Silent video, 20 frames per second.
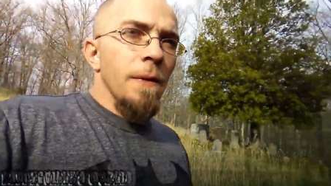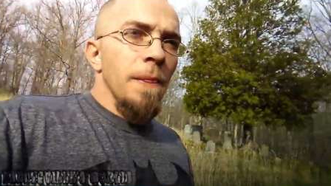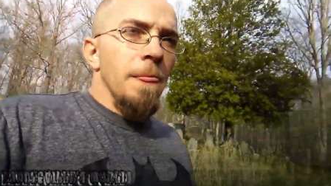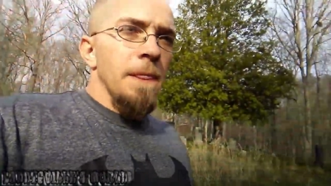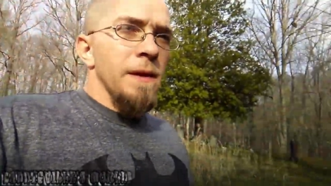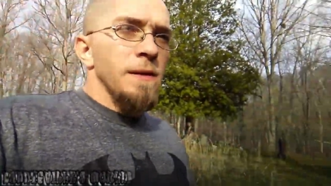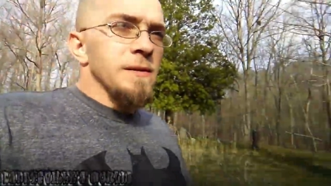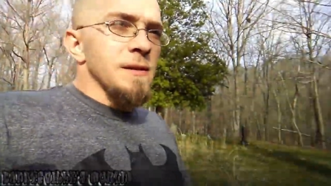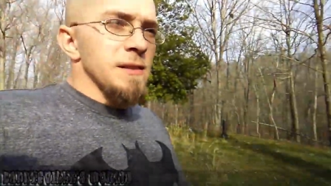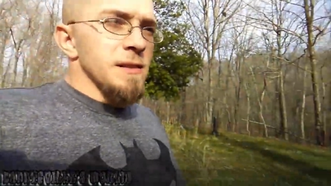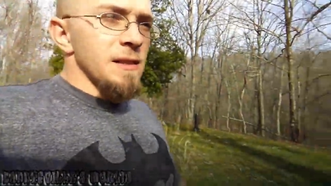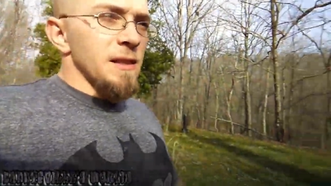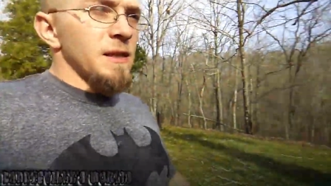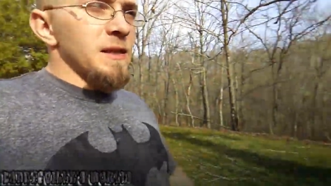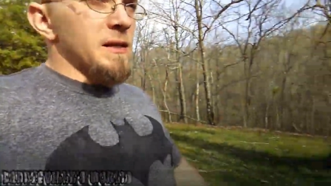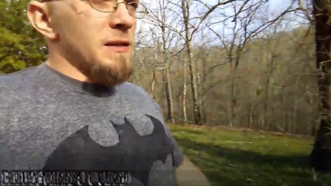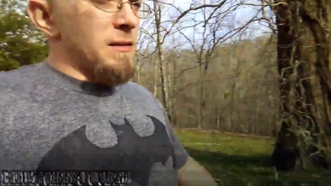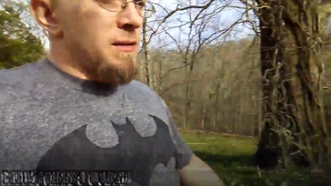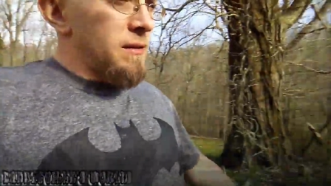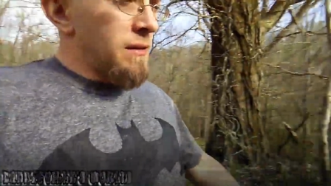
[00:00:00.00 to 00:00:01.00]
As I
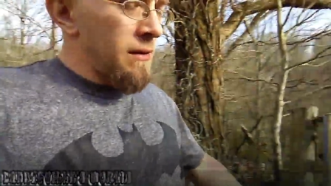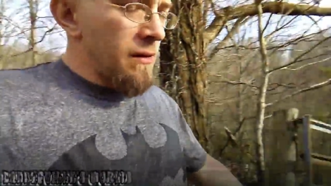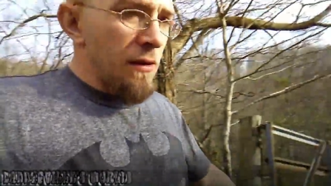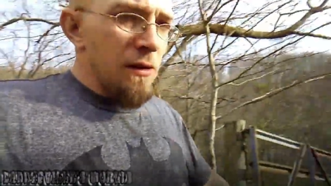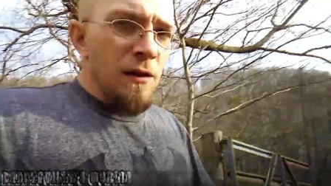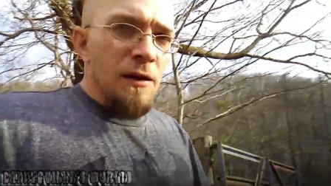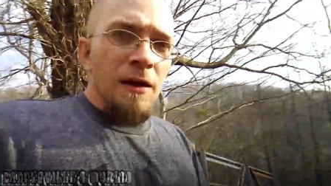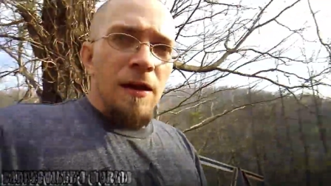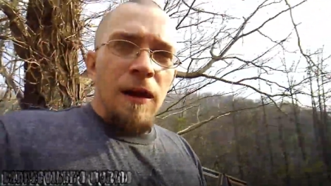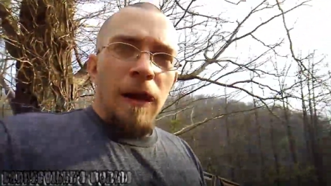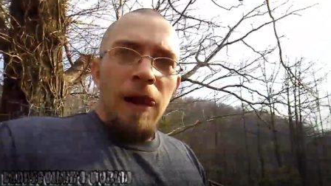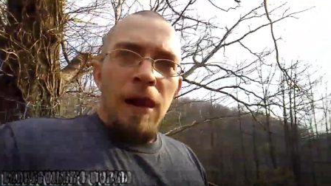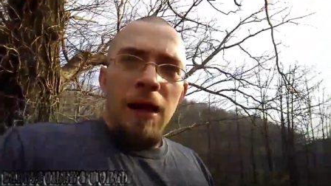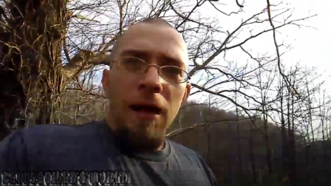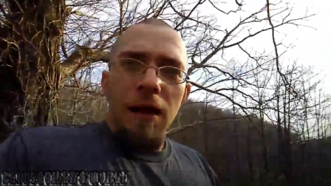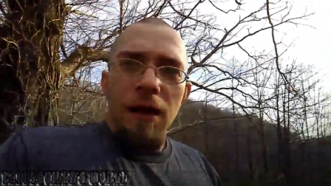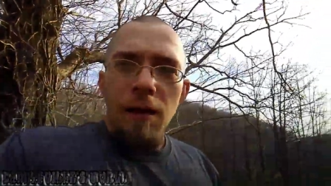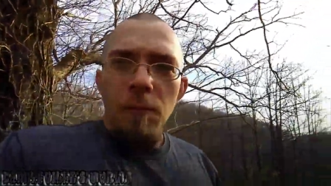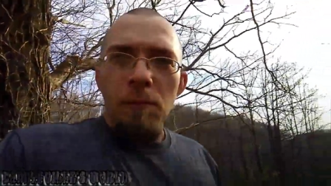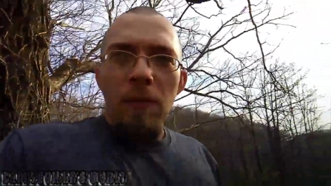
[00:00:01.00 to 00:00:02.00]
said,
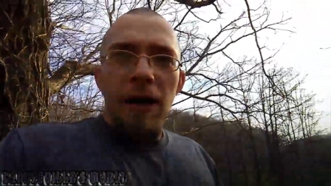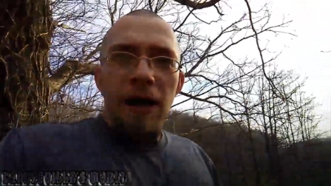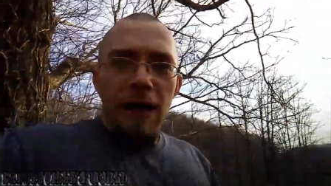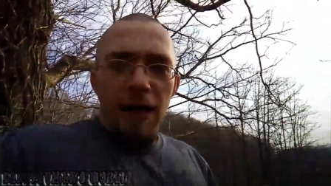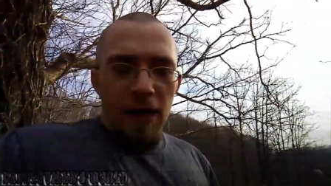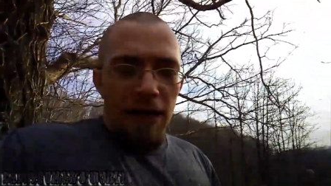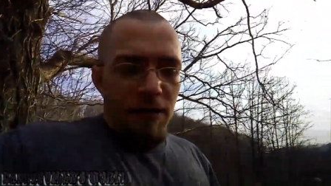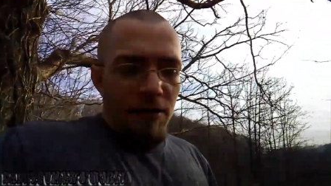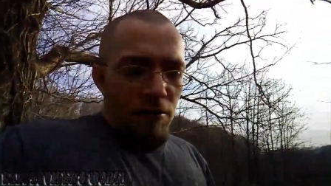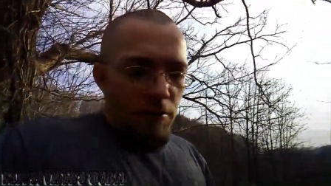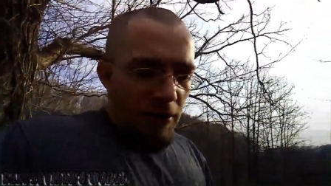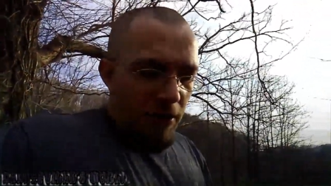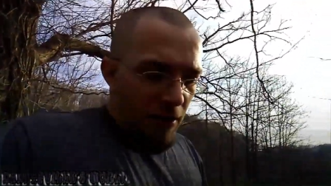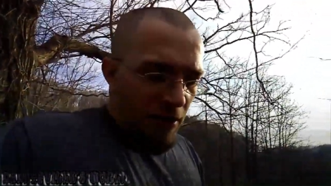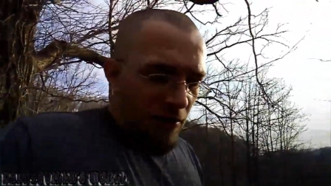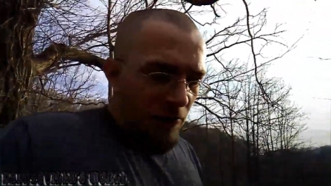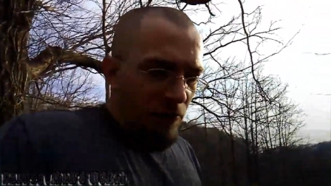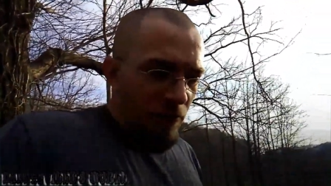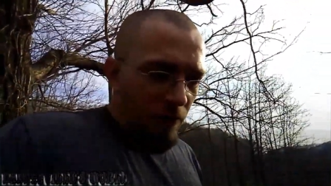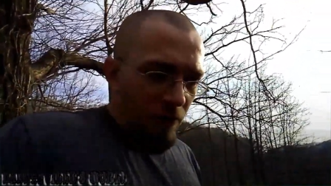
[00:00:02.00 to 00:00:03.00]
I've
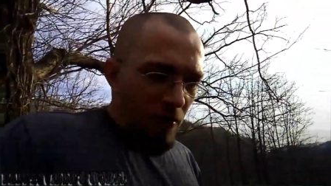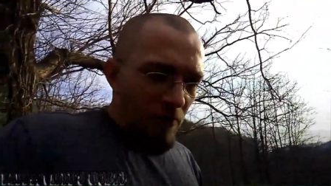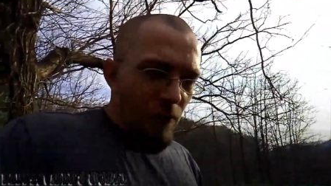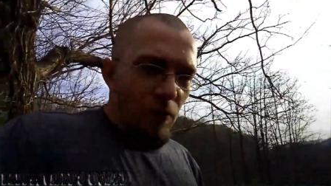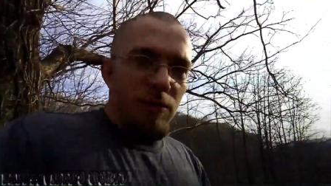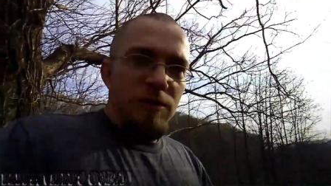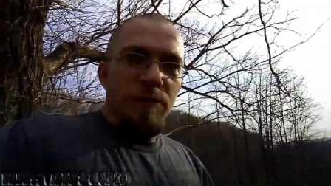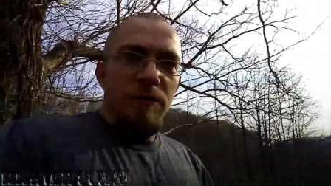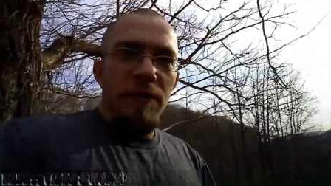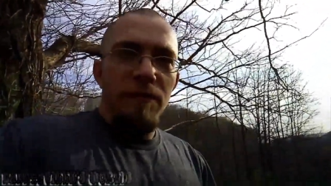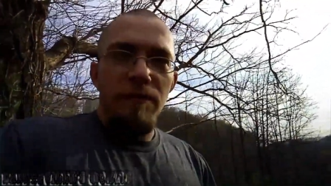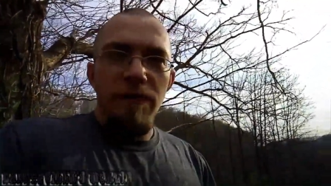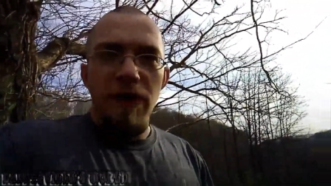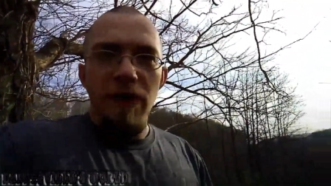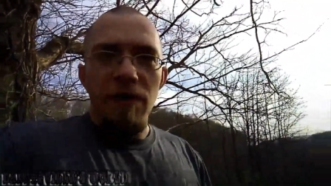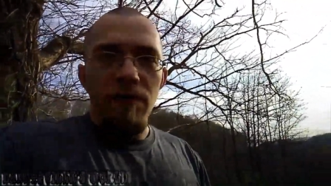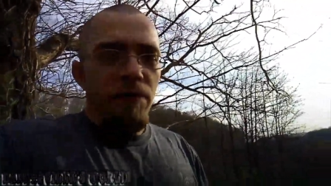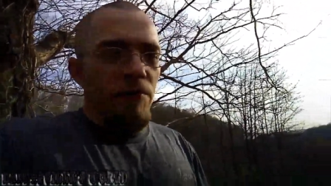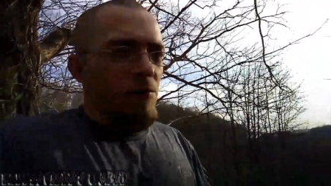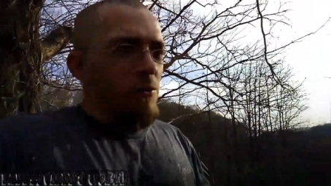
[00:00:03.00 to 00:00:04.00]
always been a fan
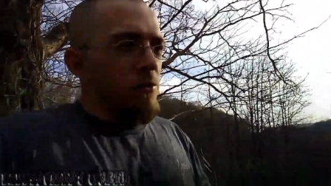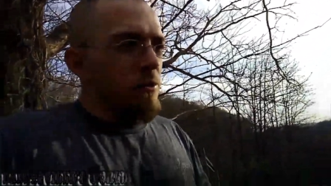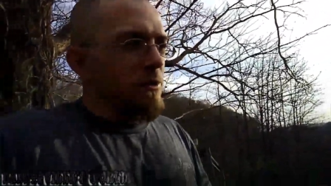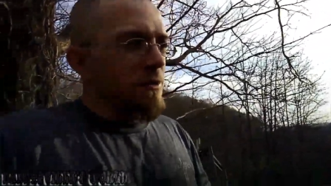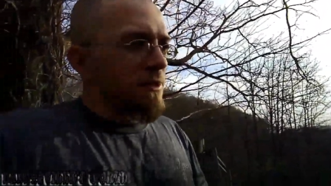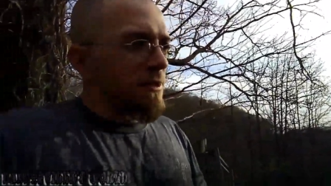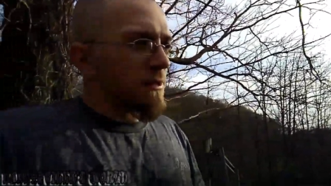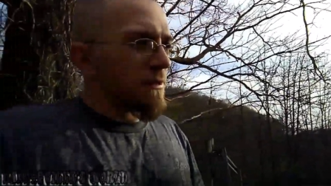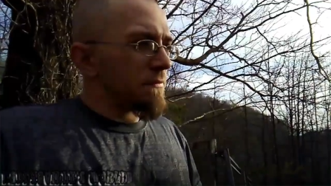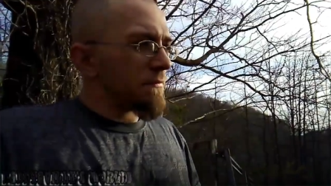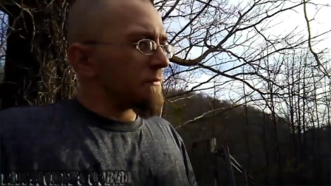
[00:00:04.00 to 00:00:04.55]
of Fords,